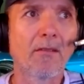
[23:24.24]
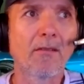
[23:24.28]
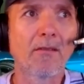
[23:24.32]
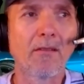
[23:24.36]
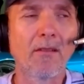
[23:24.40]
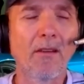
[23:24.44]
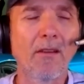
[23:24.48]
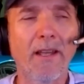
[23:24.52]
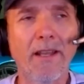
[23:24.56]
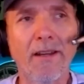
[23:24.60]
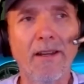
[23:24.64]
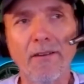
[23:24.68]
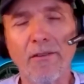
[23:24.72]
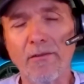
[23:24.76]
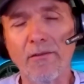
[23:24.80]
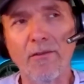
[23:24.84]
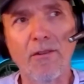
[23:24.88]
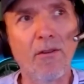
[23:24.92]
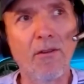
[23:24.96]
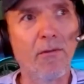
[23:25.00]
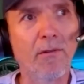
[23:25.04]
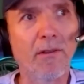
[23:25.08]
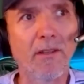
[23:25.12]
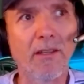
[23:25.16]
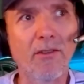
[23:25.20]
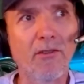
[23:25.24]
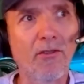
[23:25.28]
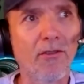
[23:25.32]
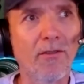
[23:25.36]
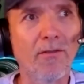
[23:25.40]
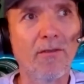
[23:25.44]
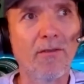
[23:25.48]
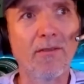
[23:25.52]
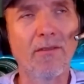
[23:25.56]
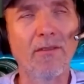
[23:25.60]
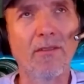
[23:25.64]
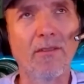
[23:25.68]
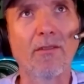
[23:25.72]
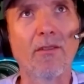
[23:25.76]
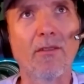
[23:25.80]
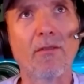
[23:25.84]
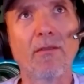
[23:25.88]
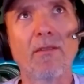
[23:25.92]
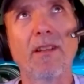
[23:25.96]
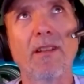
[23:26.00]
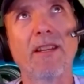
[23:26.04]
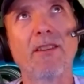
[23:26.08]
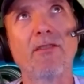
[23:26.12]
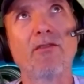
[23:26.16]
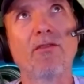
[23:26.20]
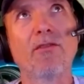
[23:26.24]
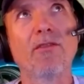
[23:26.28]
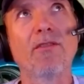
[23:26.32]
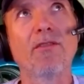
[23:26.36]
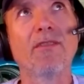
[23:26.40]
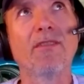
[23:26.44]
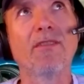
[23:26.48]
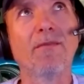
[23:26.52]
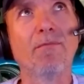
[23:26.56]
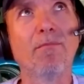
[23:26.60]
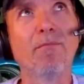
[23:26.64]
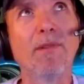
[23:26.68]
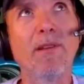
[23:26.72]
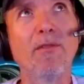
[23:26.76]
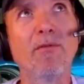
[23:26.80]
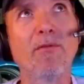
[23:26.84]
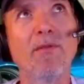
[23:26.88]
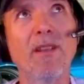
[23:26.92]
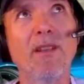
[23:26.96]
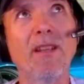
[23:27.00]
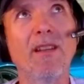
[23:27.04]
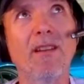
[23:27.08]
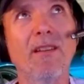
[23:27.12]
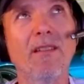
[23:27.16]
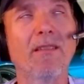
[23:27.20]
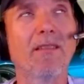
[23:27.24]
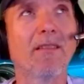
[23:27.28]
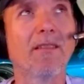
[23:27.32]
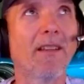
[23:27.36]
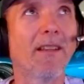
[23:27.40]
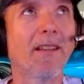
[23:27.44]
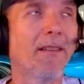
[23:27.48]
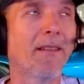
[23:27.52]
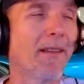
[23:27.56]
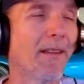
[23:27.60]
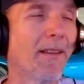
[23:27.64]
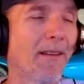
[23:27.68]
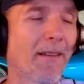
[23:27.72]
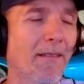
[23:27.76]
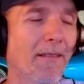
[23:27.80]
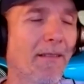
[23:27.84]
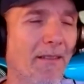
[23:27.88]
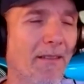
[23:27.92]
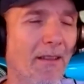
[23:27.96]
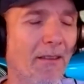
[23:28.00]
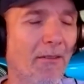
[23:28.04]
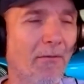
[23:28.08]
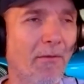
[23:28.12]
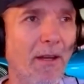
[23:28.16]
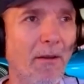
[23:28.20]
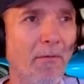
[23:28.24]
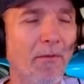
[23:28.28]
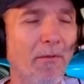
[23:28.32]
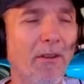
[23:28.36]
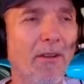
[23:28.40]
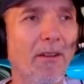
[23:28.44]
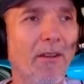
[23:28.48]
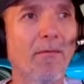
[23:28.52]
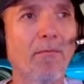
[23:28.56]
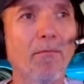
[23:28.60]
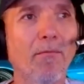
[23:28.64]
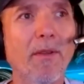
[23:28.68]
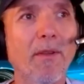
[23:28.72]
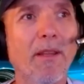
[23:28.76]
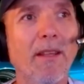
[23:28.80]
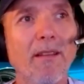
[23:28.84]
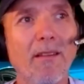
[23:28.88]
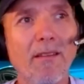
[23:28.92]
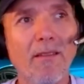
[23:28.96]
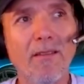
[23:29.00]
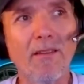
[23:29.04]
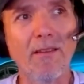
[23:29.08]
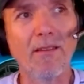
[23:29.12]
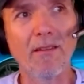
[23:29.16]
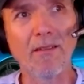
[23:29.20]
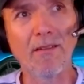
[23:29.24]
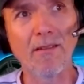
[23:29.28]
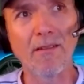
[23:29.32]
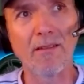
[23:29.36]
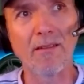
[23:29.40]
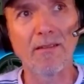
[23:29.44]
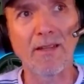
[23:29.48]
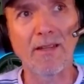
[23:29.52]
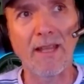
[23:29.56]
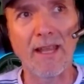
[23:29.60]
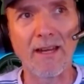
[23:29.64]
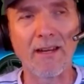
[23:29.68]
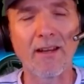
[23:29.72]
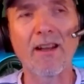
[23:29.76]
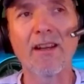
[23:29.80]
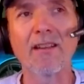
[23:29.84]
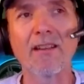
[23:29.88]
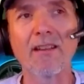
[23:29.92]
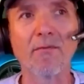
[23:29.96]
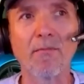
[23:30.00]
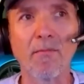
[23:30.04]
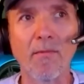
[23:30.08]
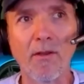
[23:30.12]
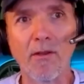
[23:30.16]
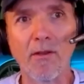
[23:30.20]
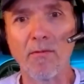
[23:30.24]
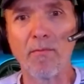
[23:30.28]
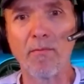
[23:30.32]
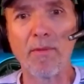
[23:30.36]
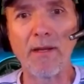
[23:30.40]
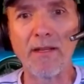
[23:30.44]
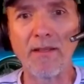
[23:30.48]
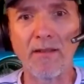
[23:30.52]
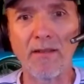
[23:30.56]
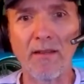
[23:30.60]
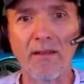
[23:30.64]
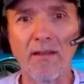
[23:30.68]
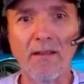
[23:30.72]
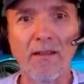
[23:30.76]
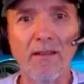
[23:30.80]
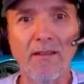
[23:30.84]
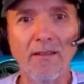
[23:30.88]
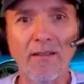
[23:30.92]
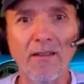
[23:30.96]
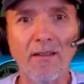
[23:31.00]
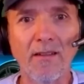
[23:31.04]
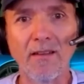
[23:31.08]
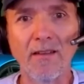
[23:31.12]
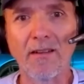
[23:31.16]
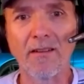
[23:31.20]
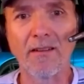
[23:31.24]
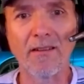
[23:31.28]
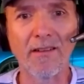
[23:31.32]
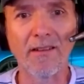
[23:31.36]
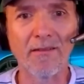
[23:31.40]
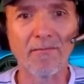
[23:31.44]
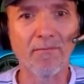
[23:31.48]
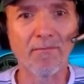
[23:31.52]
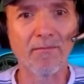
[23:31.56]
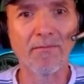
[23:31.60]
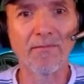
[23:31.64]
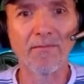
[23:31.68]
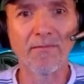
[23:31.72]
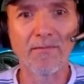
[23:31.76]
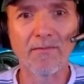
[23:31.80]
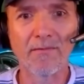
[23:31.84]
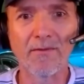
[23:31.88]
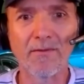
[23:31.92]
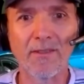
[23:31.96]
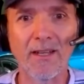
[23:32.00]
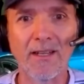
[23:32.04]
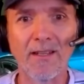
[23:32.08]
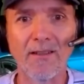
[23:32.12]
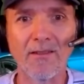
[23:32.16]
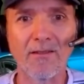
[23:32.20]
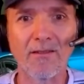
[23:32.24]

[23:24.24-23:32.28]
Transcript: I don't know, coalition or correlation between, it's not the right word, but can it cause obesity, deuterium, right?